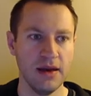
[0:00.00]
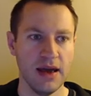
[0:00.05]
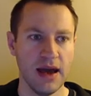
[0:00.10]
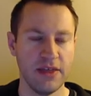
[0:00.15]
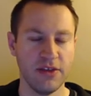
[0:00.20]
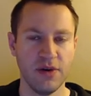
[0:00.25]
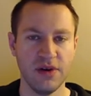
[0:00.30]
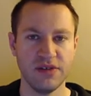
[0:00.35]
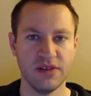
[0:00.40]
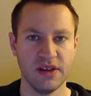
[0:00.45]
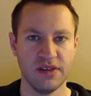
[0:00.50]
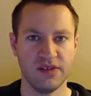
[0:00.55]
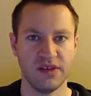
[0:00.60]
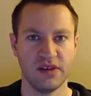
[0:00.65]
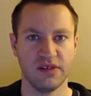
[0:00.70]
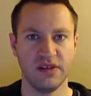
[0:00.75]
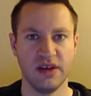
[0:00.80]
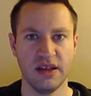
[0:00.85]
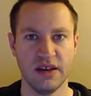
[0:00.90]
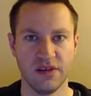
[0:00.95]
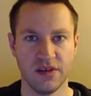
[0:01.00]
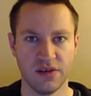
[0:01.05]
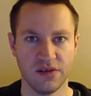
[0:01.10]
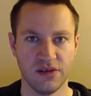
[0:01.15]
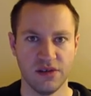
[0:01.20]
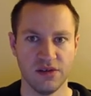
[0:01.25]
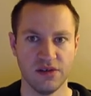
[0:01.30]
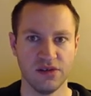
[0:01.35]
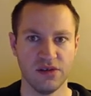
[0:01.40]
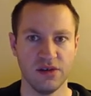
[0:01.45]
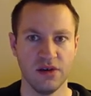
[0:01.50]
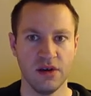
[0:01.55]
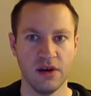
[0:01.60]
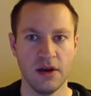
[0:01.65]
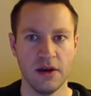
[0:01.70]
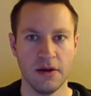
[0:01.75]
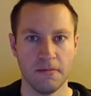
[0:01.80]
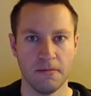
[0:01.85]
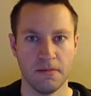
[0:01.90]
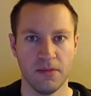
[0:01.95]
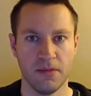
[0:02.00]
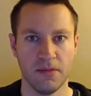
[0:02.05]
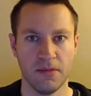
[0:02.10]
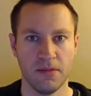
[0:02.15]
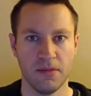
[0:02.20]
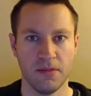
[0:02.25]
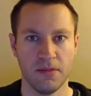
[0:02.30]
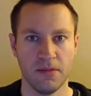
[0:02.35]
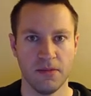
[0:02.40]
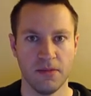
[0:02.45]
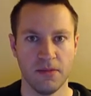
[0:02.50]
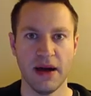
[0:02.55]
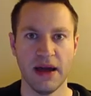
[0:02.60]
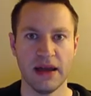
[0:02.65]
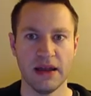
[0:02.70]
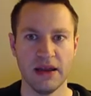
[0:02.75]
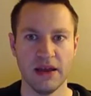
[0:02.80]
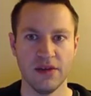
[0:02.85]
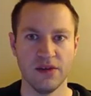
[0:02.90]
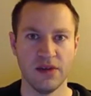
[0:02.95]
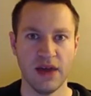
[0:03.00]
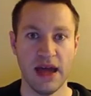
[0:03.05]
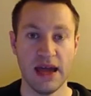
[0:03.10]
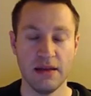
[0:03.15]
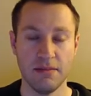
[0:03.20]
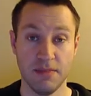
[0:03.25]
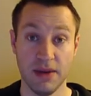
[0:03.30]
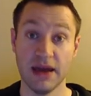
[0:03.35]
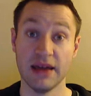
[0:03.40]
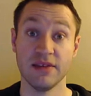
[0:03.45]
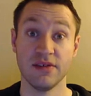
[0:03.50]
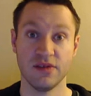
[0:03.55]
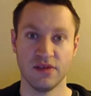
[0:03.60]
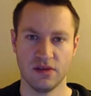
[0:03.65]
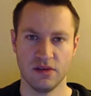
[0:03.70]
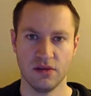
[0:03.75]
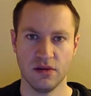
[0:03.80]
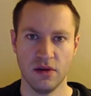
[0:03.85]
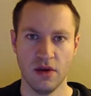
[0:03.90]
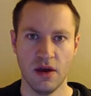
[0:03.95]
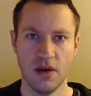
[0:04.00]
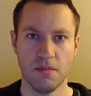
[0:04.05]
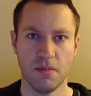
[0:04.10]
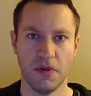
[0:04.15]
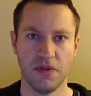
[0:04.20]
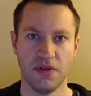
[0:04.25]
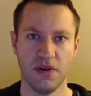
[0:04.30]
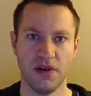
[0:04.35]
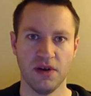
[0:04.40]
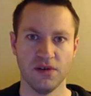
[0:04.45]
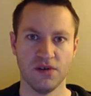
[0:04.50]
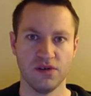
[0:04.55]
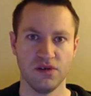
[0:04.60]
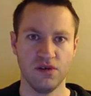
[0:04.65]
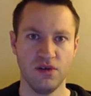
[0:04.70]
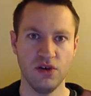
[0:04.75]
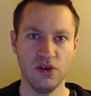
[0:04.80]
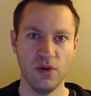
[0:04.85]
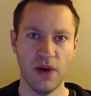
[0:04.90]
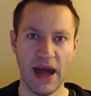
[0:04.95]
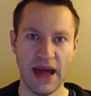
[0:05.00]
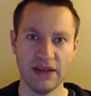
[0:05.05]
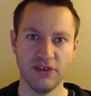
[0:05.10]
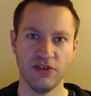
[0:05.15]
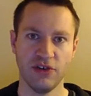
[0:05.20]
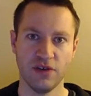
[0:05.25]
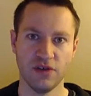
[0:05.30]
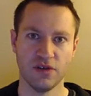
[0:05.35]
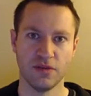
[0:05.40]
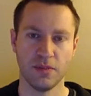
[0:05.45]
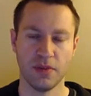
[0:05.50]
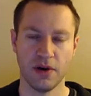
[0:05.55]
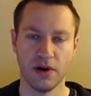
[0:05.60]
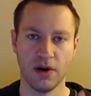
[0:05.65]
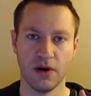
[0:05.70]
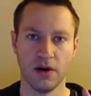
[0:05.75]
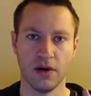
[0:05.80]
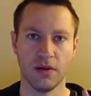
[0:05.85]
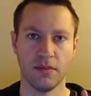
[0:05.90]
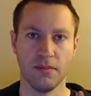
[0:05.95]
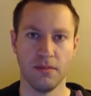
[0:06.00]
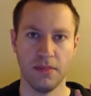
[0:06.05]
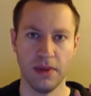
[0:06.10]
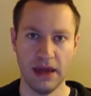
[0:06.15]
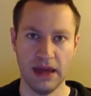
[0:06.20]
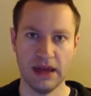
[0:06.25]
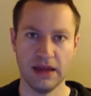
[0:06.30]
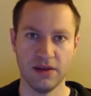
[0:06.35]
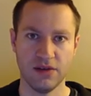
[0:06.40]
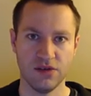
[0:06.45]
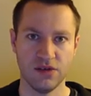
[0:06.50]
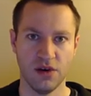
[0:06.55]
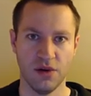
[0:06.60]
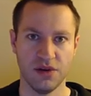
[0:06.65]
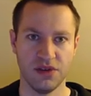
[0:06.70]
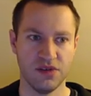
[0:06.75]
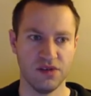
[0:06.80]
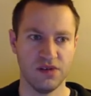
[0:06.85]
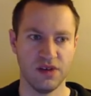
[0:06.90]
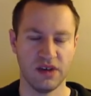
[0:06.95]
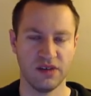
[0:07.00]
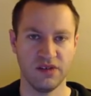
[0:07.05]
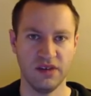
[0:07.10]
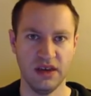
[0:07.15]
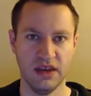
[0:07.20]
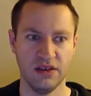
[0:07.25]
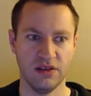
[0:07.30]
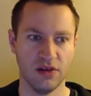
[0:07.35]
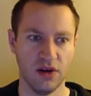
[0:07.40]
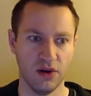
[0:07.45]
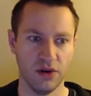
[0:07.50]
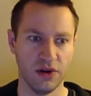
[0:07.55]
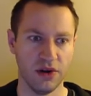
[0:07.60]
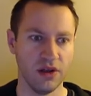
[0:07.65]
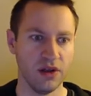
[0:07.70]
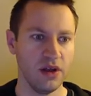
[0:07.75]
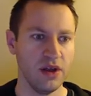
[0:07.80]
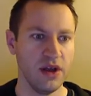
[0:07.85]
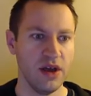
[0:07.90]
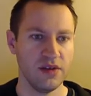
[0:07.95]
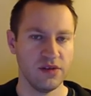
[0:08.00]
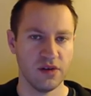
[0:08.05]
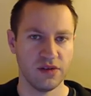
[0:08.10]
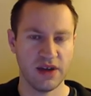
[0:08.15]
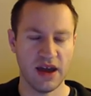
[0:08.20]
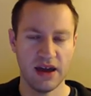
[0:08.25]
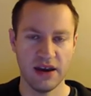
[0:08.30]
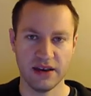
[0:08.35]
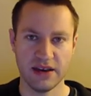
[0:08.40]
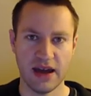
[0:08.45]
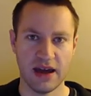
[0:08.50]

And the reason it's 16 is because there's, you know, a single byte is 8 bits, but there's two edges per bit, so it's 16 total. So it's counting